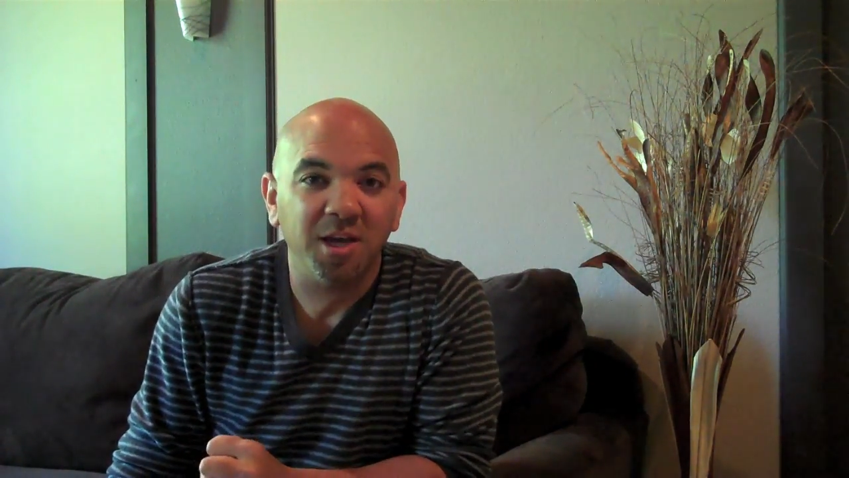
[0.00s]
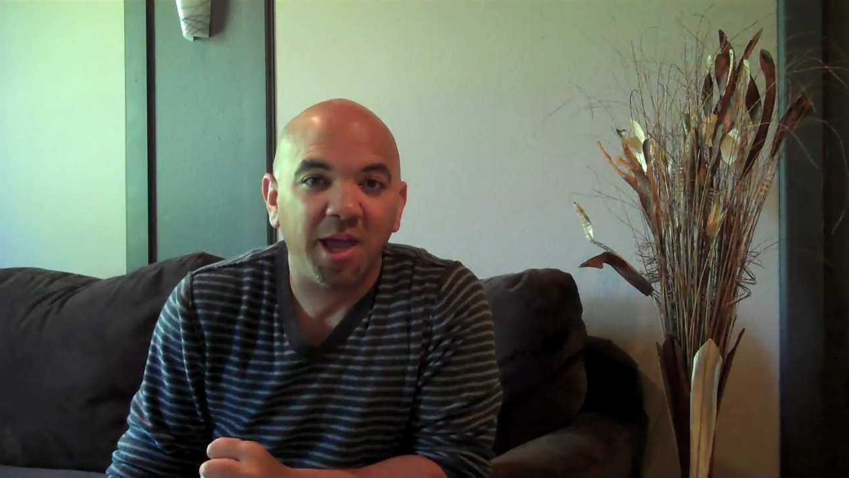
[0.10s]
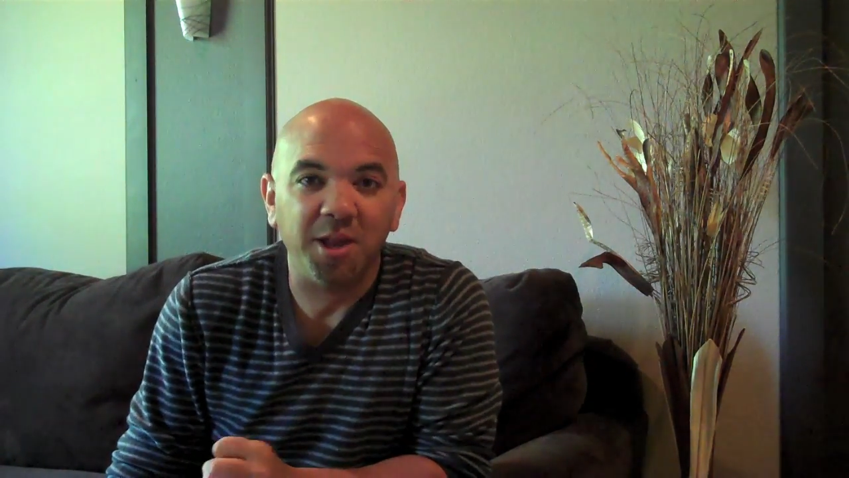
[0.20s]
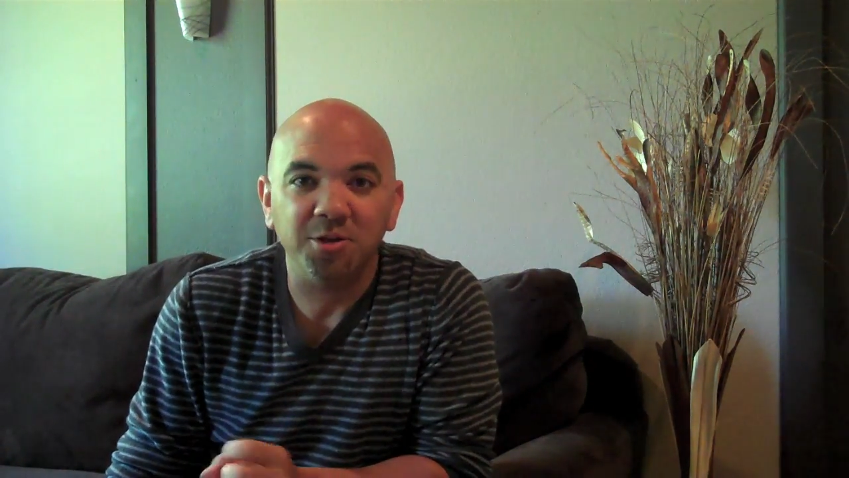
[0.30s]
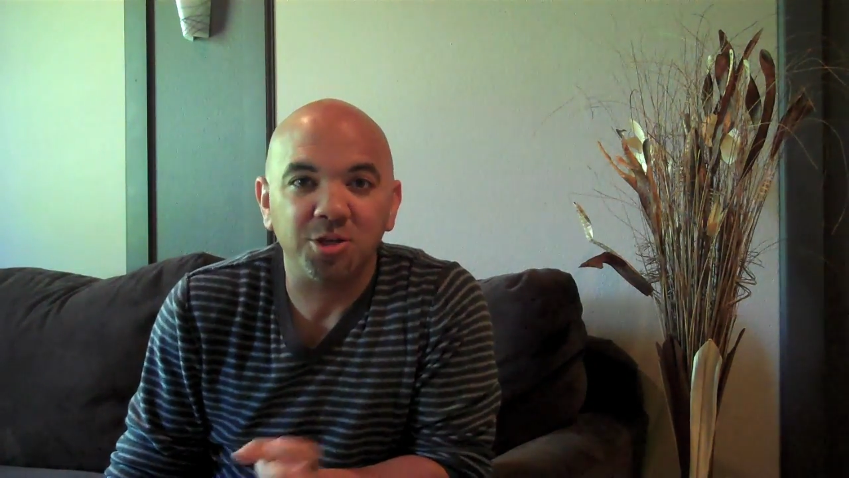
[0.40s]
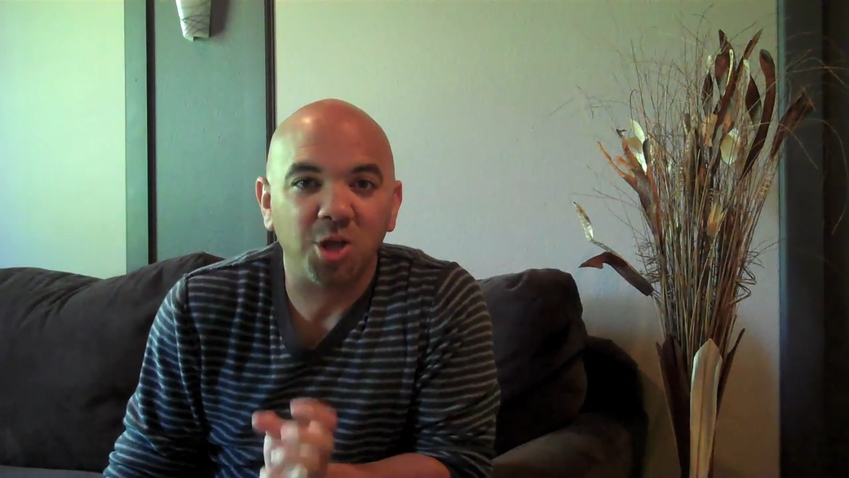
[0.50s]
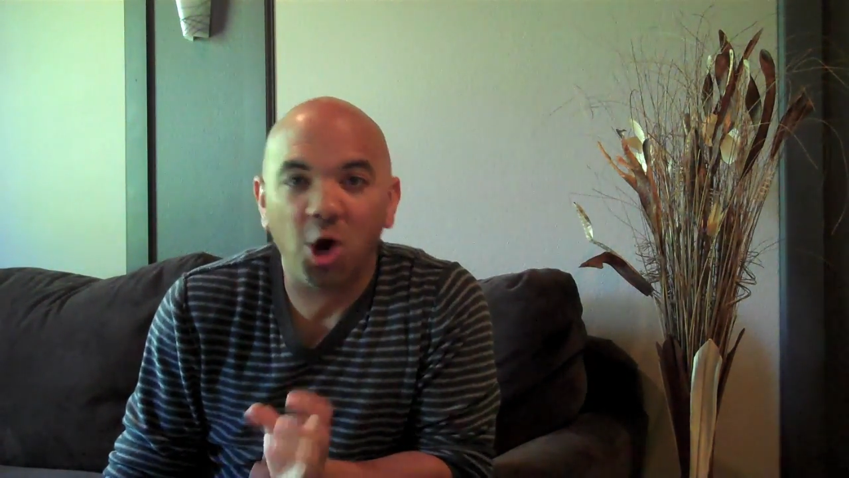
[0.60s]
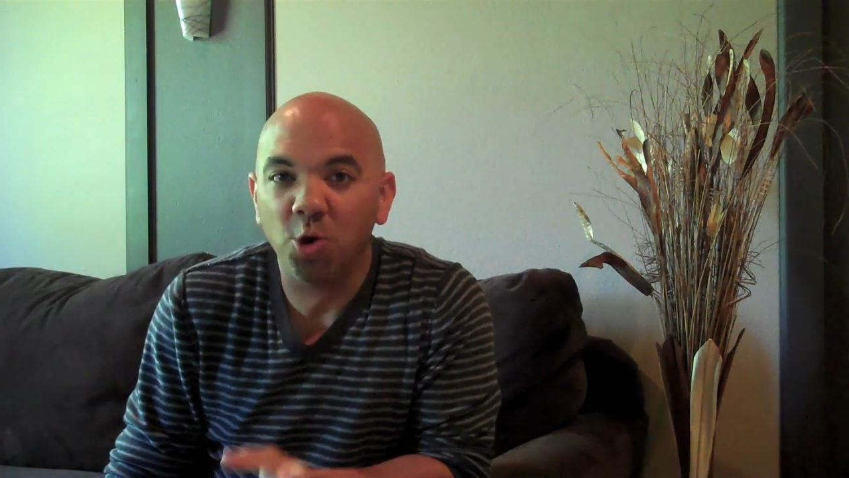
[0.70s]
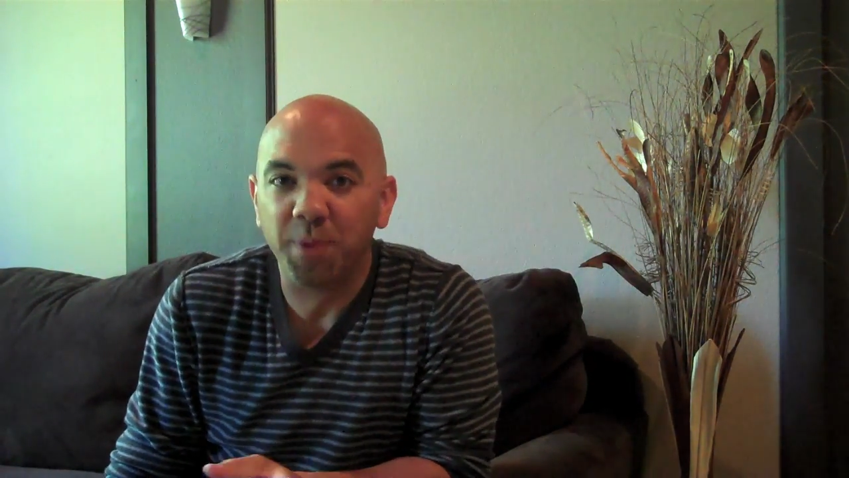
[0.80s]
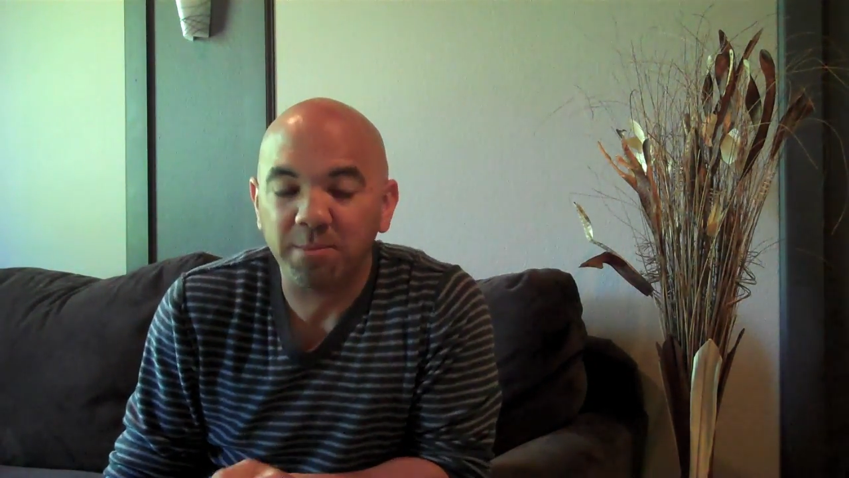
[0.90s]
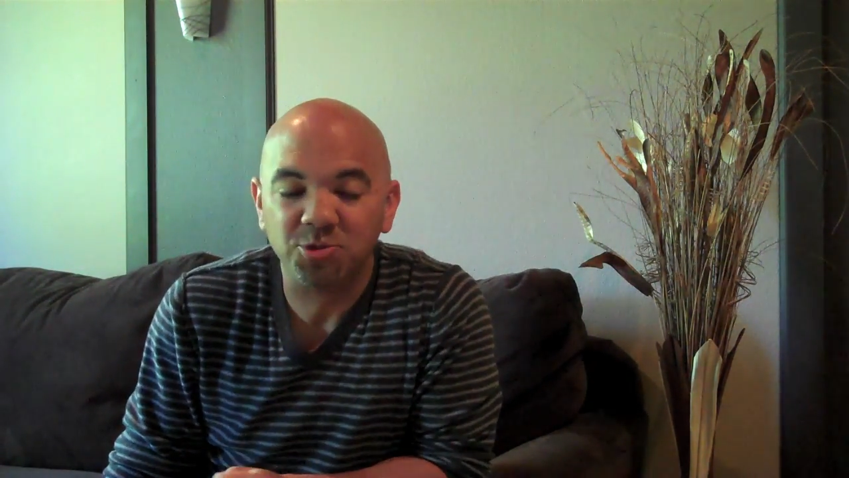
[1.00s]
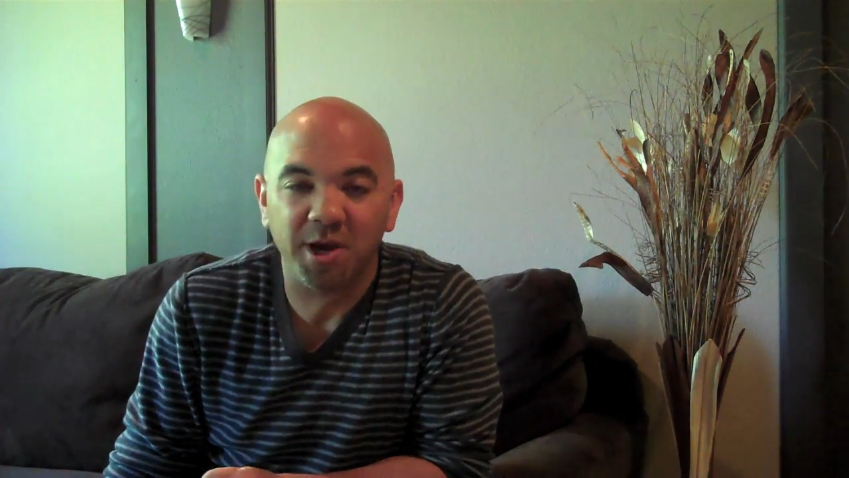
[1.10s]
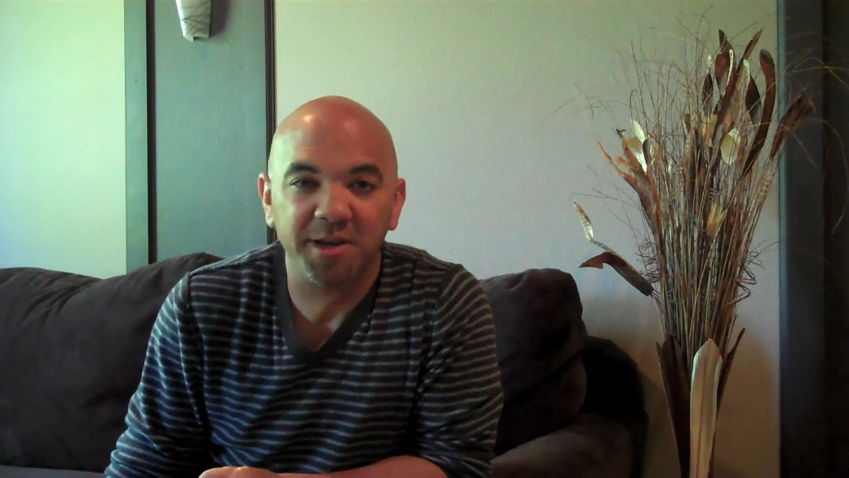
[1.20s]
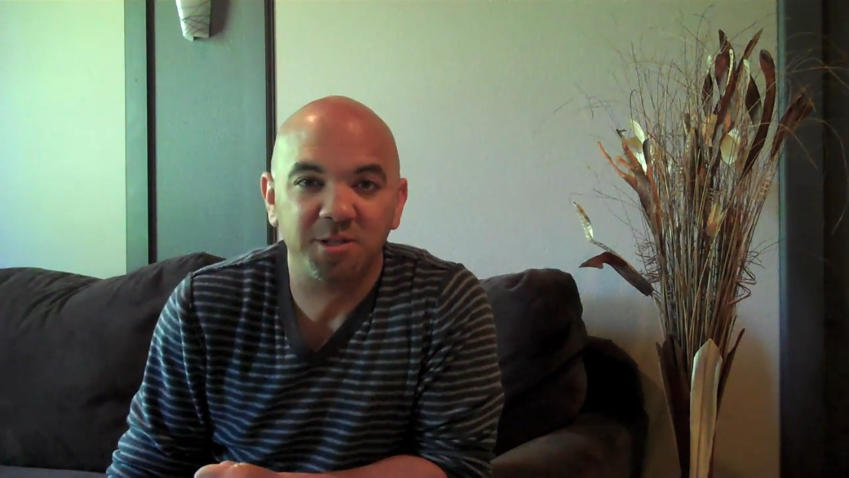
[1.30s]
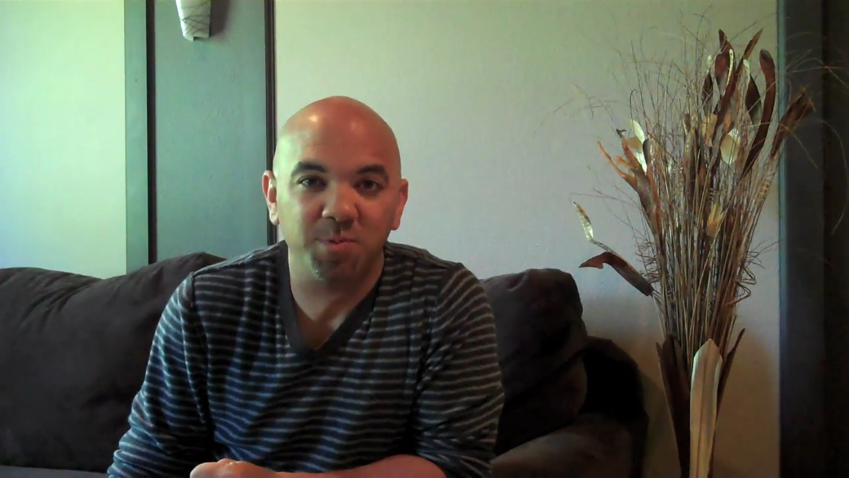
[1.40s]
and just hope I'm
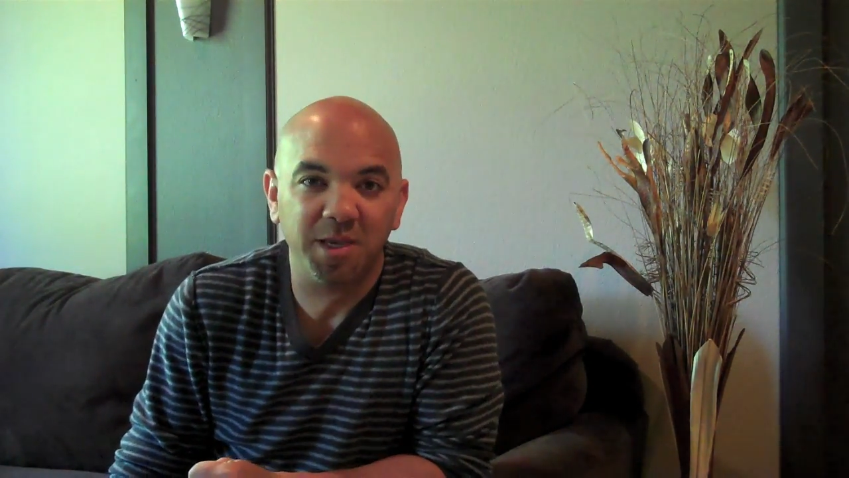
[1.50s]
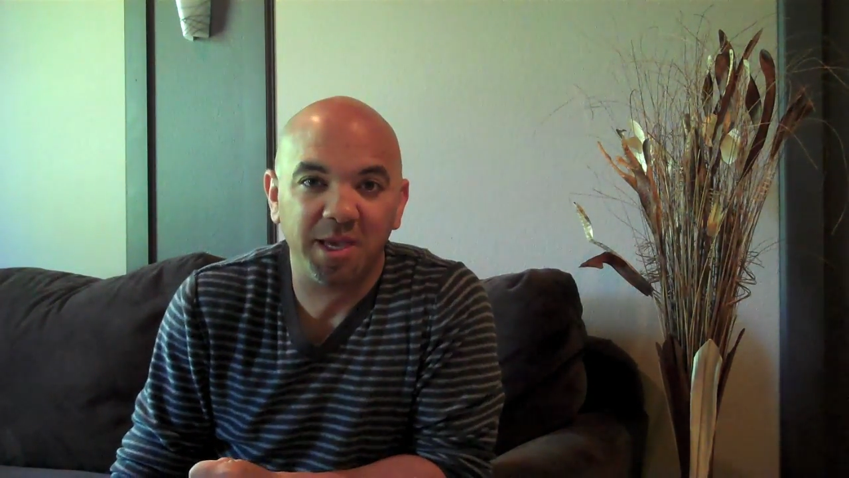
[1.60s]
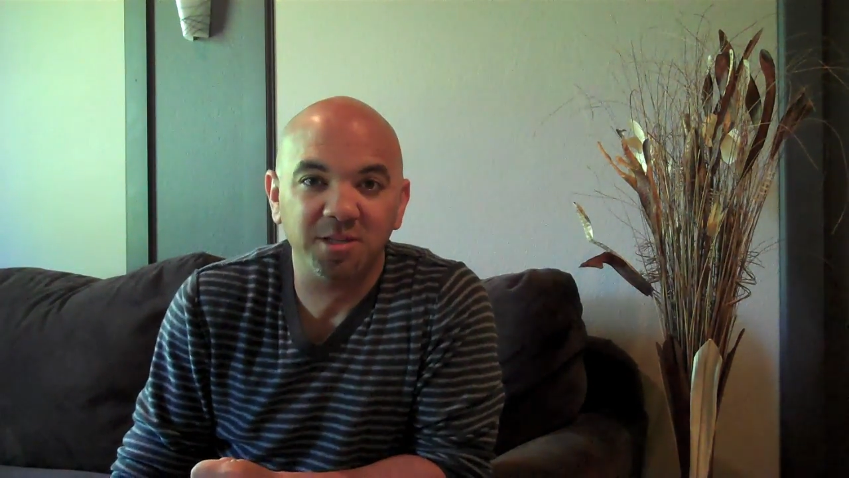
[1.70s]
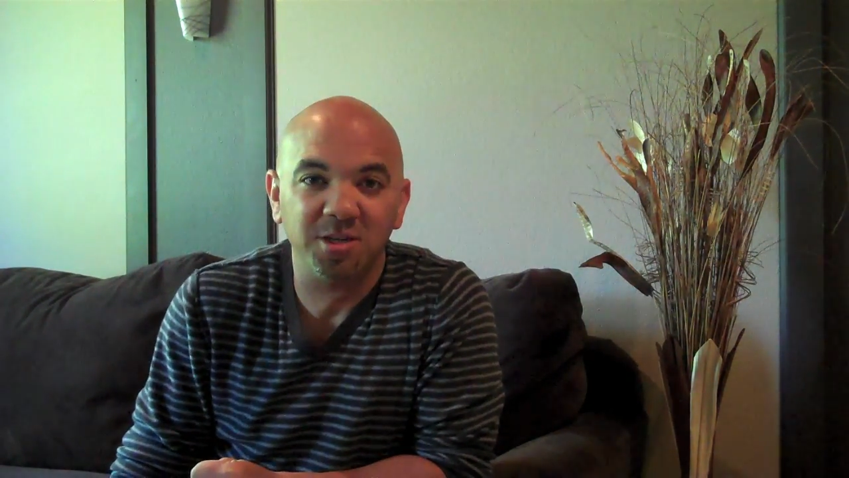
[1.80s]
trying to speak into